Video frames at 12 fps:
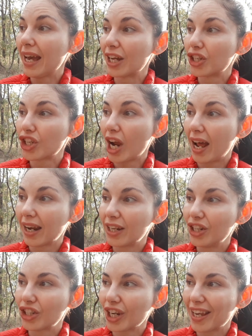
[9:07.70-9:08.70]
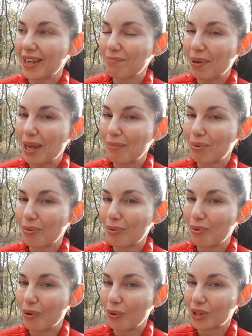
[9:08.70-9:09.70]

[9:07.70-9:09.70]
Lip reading: challenging people or